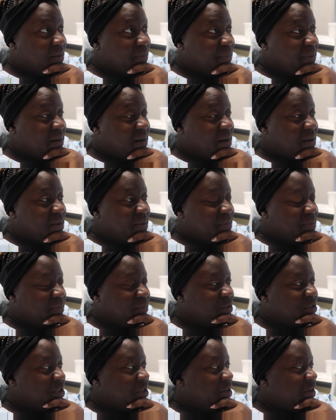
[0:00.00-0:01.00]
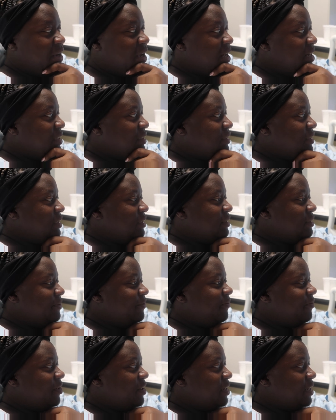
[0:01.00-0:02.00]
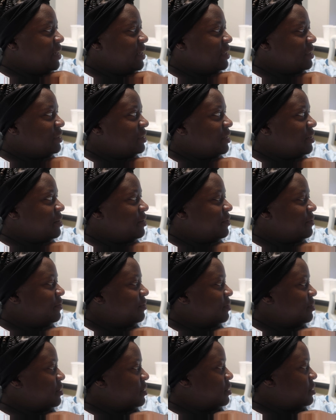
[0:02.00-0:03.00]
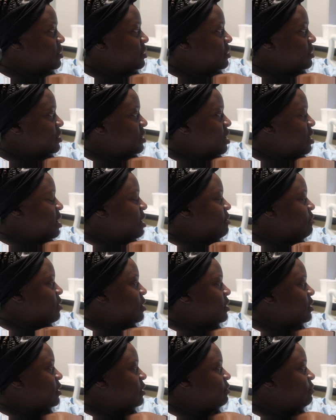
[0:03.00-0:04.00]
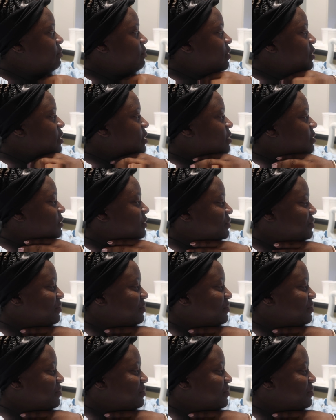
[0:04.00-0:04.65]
but I'm sure you got to see some footage of, I wonder where the